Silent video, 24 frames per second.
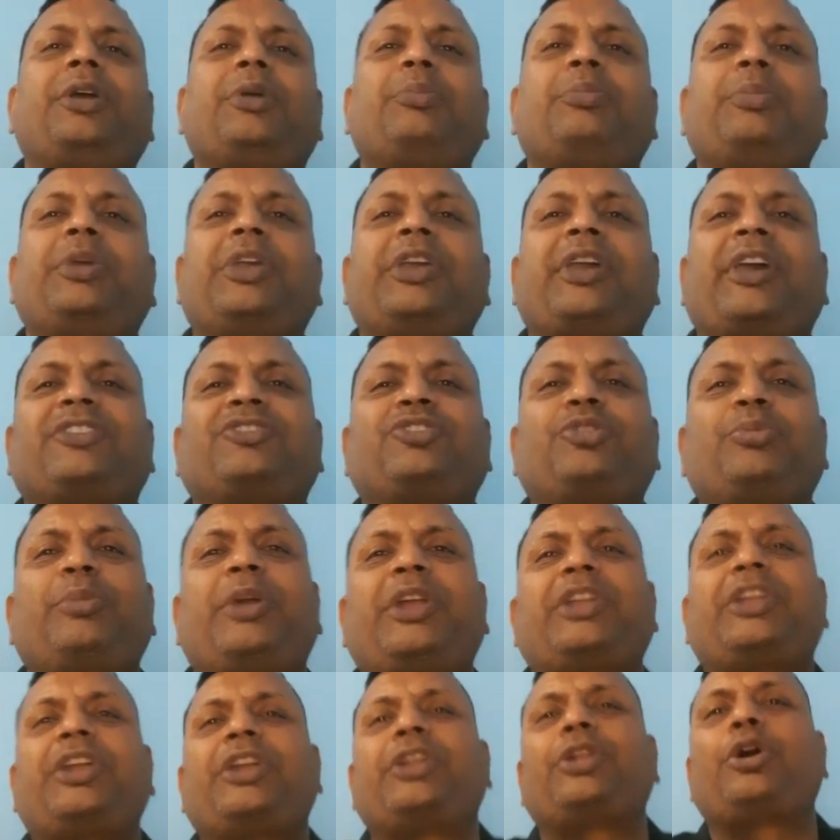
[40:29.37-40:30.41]
be
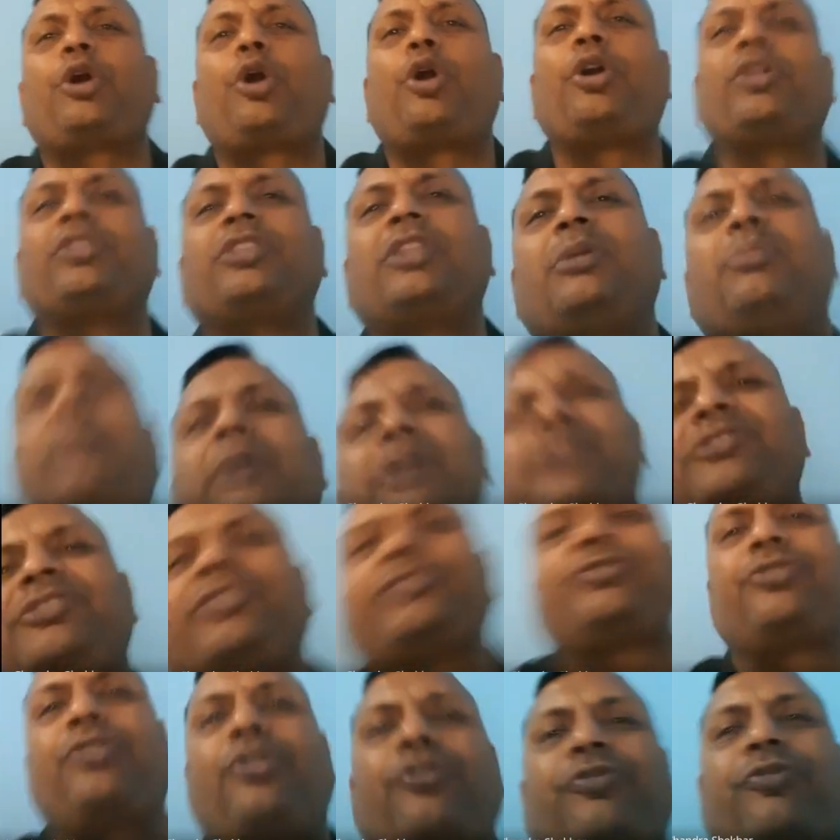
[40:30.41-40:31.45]
estimated on the
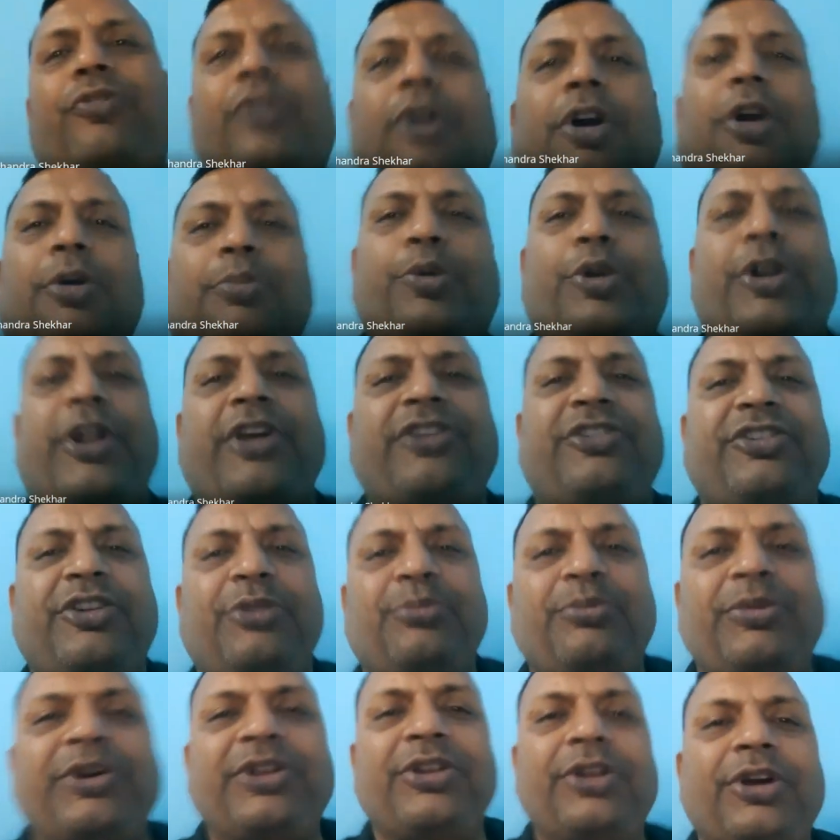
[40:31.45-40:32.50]
basis of uh, production
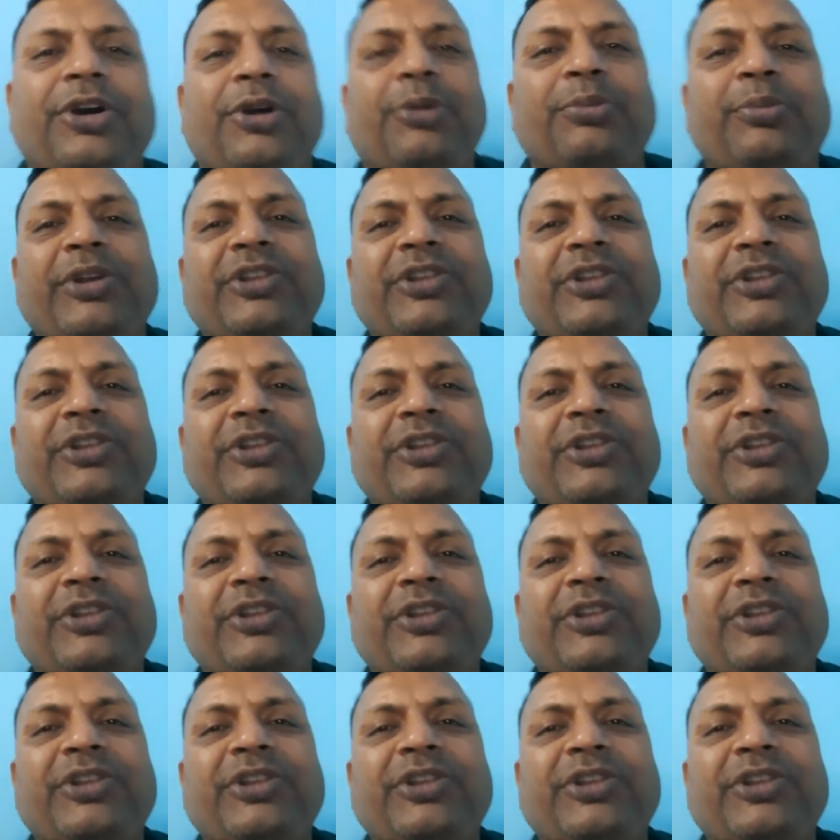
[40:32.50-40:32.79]
bu uh,